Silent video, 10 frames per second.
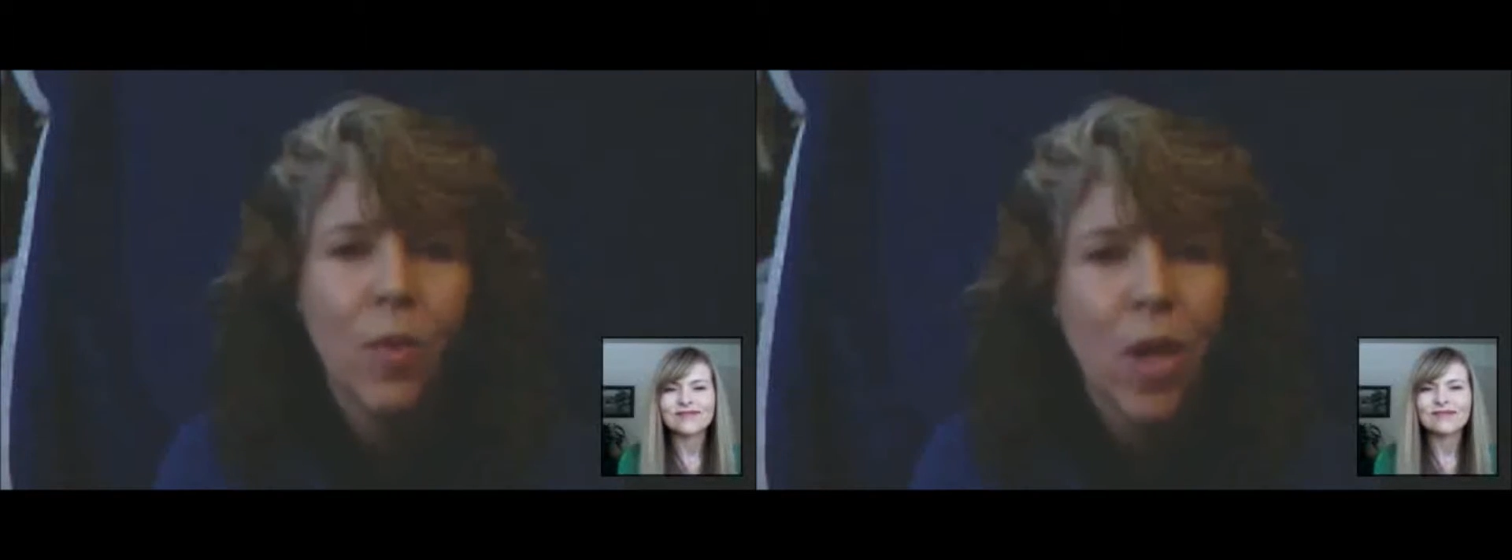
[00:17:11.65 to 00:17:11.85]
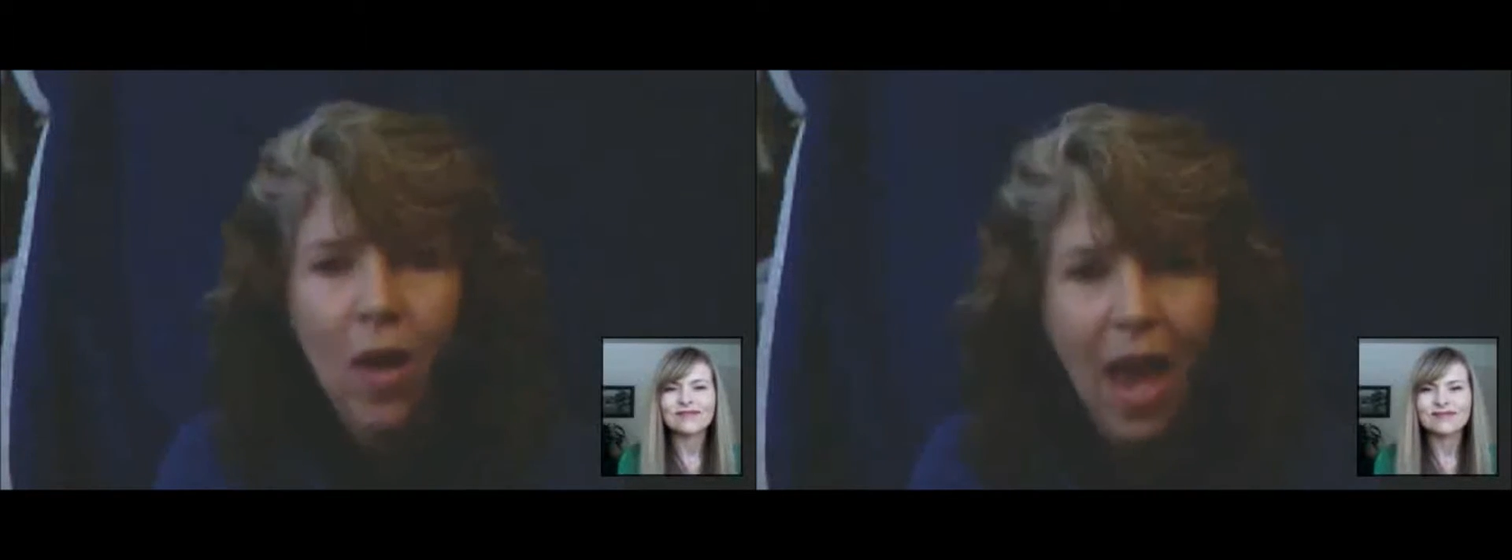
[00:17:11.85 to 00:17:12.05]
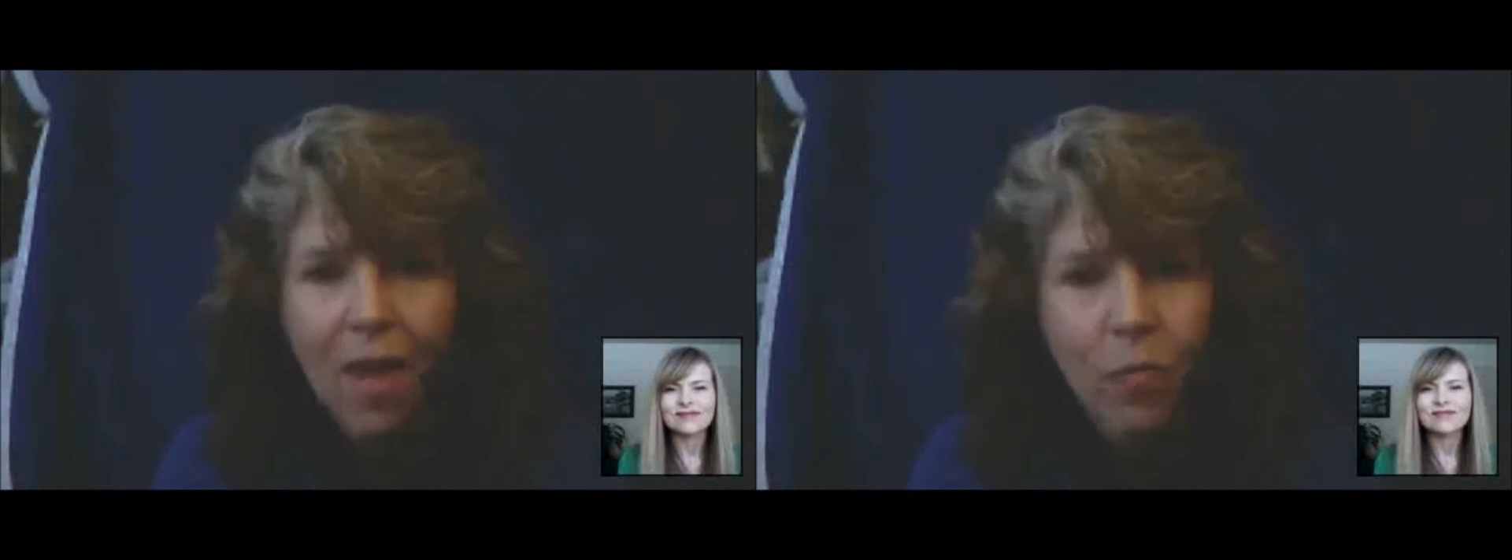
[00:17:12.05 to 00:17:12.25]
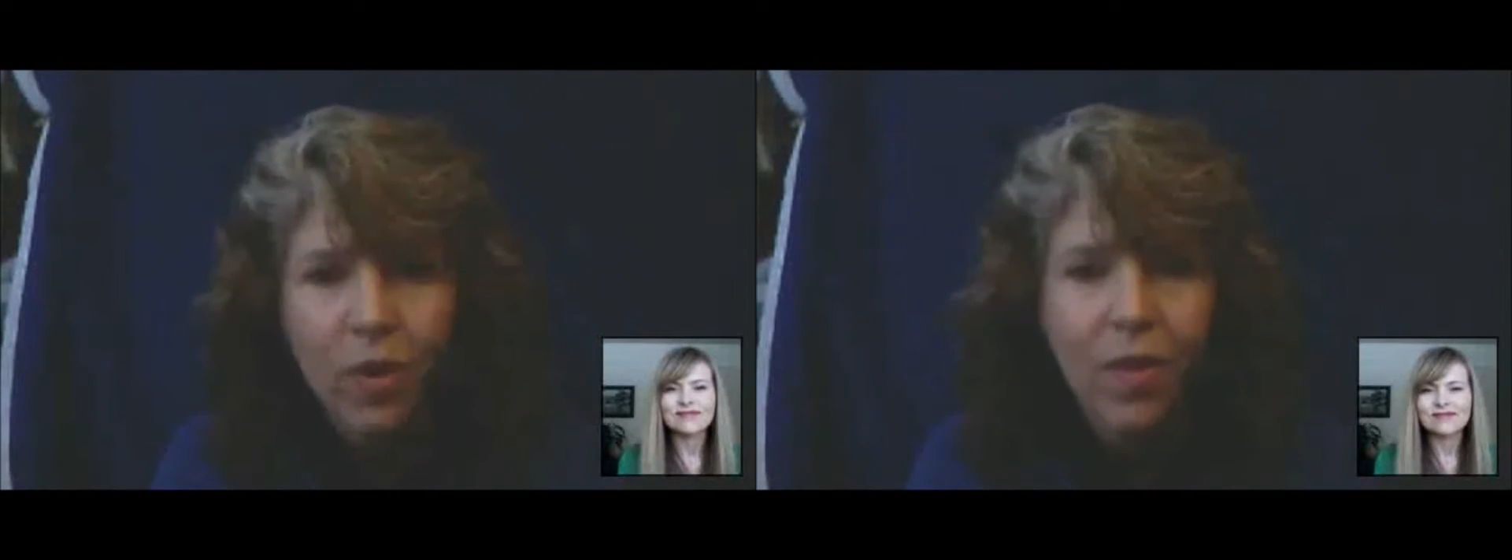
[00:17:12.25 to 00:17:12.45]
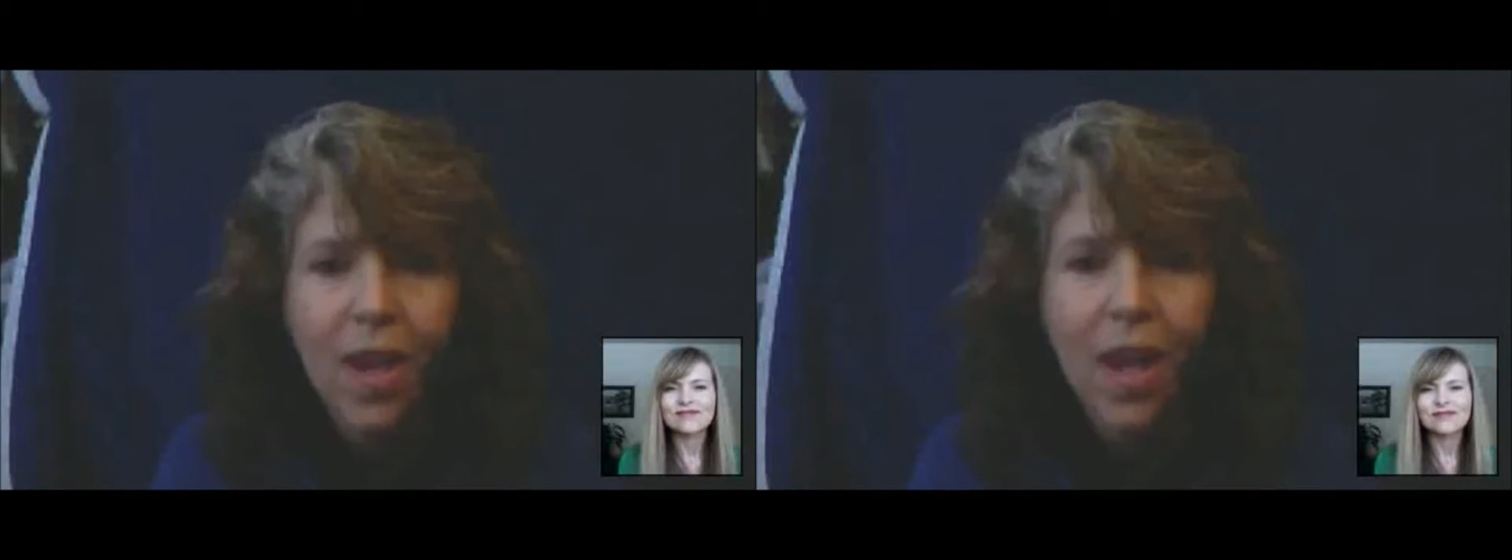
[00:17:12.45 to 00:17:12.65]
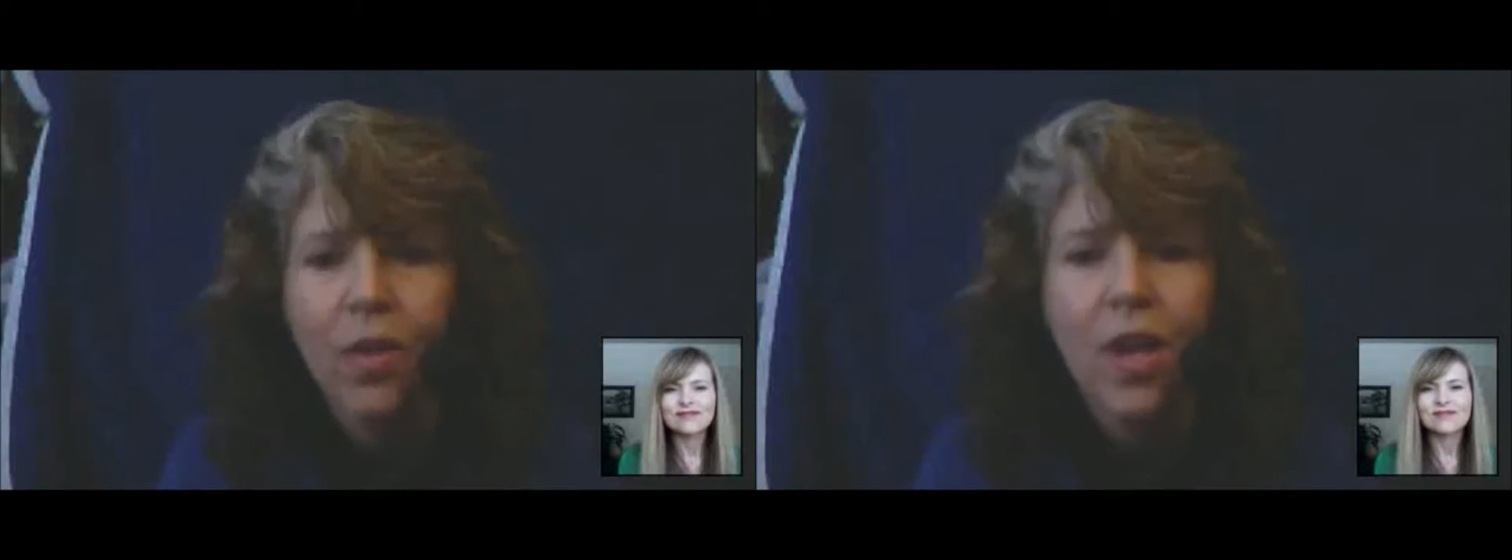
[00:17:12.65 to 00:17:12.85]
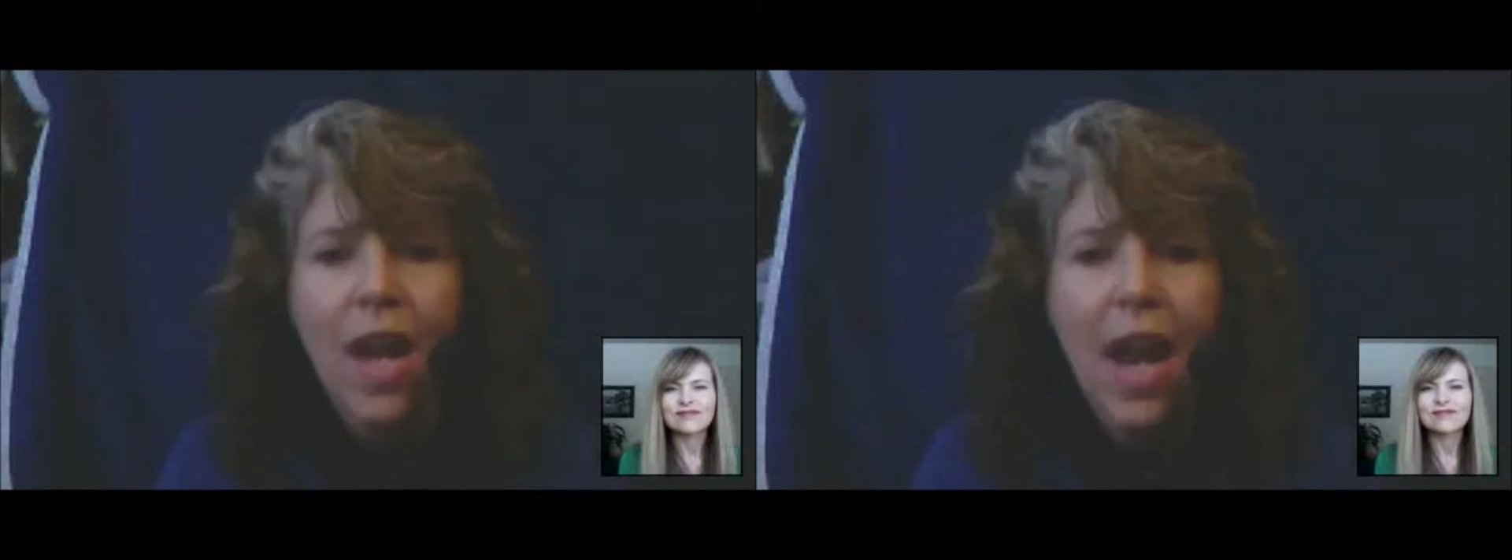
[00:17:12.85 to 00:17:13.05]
we all have one or the other.